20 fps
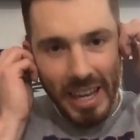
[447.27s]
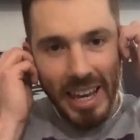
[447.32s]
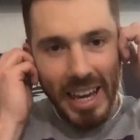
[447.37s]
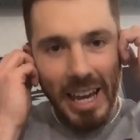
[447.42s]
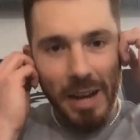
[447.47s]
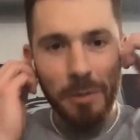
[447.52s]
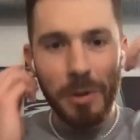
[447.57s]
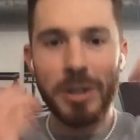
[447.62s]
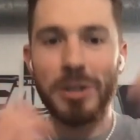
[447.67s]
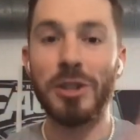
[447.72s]

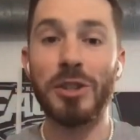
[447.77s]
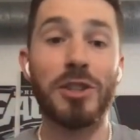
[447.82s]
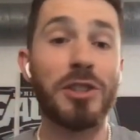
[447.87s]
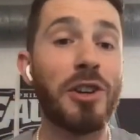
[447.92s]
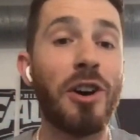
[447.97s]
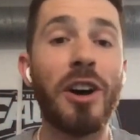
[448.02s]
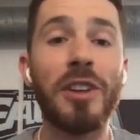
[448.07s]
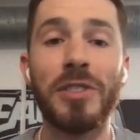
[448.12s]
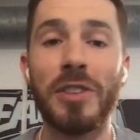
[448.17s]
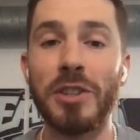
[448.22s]
And we just
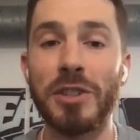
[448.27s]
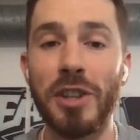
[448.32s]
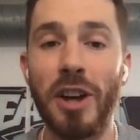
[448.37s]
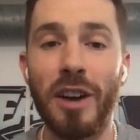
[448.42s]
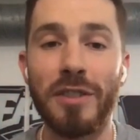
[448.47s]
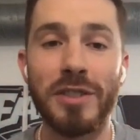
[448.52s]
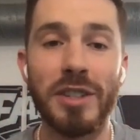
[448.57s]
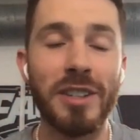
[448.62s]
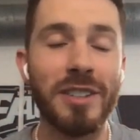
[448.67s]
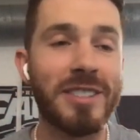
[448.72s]
saw it this
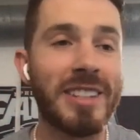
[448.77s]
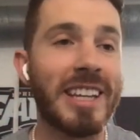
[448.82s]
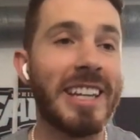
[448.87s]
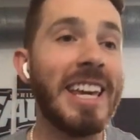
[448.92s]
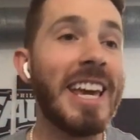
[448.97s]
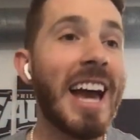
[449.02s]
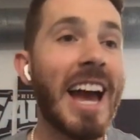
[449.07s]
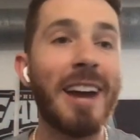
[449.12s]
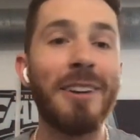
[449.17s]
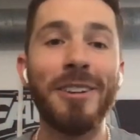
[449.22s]
offseason. It's like,
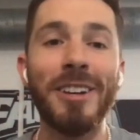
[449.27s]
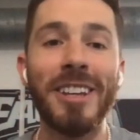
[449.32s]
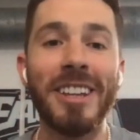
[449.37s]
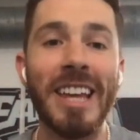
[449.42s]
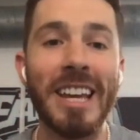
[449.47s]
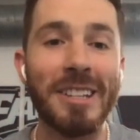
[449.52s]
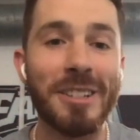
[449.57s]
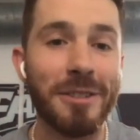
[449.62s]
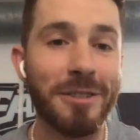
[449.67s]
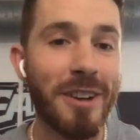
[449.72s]
yeah, I really
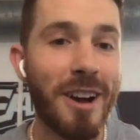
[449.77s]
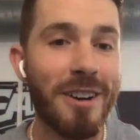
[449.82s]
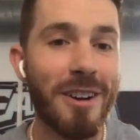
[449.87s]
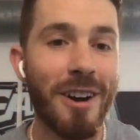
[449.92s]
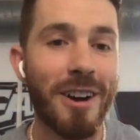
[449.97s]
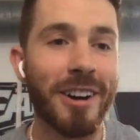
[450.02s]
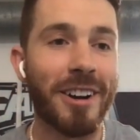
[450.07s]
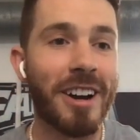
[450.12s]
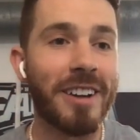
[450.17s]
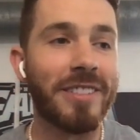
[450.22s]
like Javon
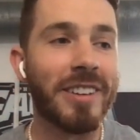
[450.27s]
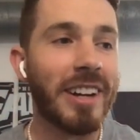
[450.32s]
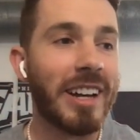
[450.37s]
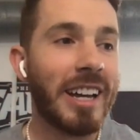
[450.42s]
Hargrave.